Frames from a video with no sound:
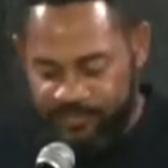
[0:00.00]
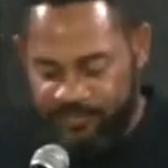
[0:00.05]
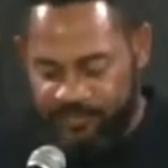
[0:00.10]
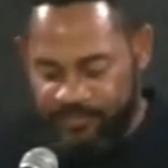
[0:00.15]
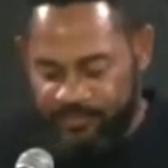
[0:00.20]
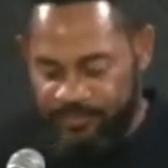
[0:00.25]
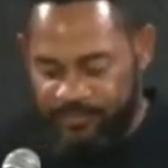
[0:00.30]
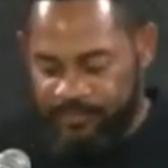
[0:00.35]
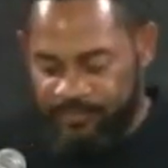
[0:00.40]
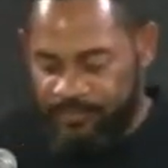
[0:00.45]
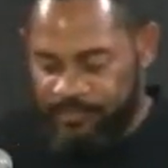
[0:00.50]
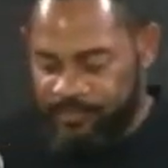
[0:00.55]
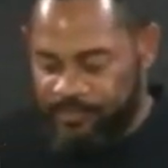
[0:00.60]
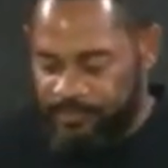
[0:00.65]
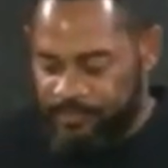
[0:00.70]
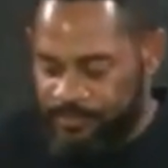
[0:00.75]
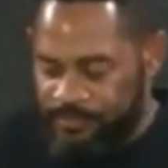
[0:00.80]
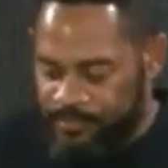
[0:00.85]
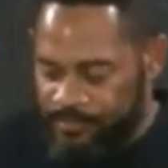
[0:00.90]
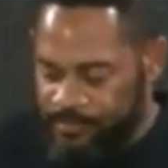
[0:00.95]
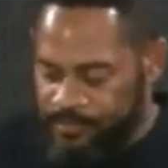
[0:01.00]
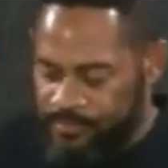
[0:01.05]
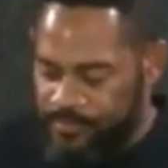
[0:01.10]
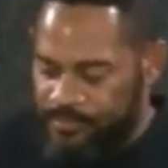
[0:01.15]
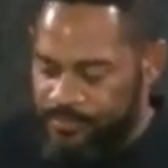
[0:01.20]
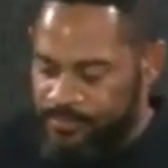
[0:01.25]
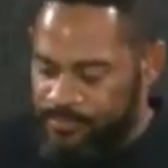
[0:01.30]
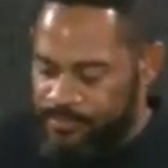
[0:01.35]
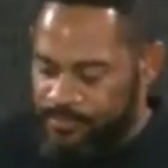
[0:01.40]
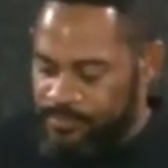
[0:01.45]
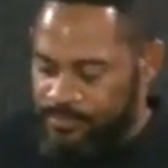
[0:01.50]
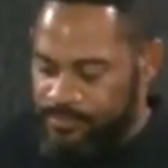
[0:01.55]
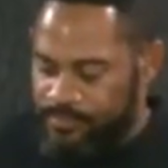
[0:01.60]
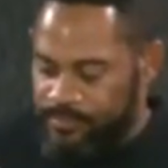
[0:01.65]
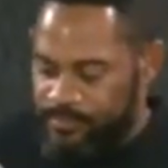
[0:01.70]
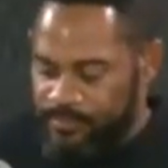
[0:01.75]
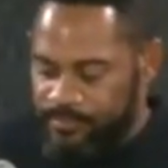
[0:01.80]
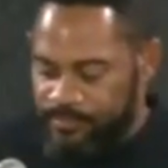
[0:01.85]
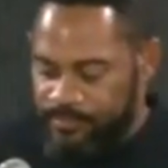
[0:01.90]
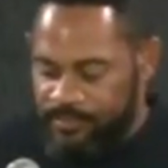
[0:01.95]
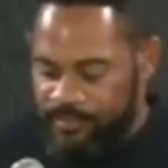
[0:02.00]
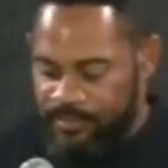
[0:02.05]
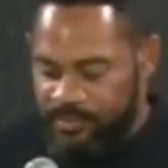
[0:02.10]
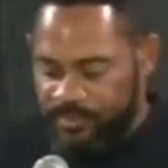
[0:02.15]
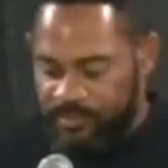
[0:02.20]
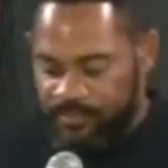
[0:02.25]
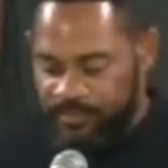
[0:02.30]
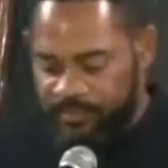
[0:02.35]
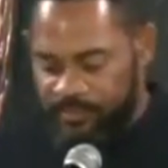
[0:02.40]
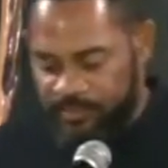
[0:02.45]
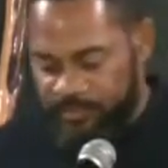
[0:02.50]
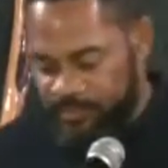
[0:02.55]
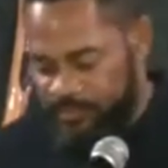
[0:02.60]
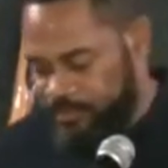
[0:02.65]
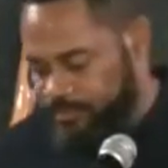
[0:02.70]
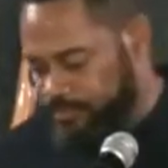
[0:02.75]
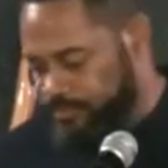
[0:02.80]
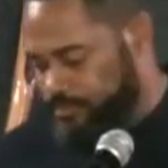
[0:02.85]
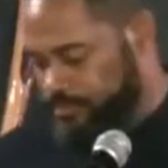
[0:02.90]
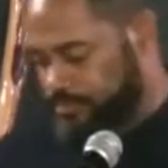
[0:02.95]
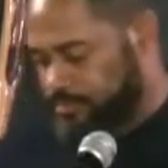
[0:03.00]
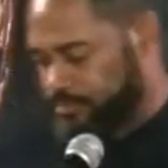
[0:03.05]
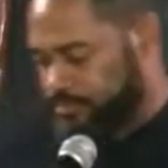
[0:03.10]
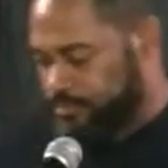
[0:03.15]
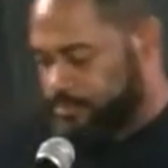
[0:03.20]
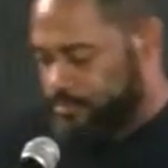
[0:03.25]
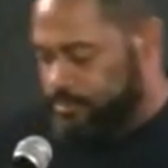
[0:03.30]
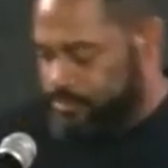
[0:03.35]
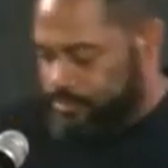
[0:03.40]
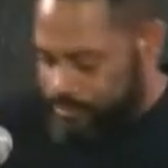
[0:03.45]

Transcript: (silence)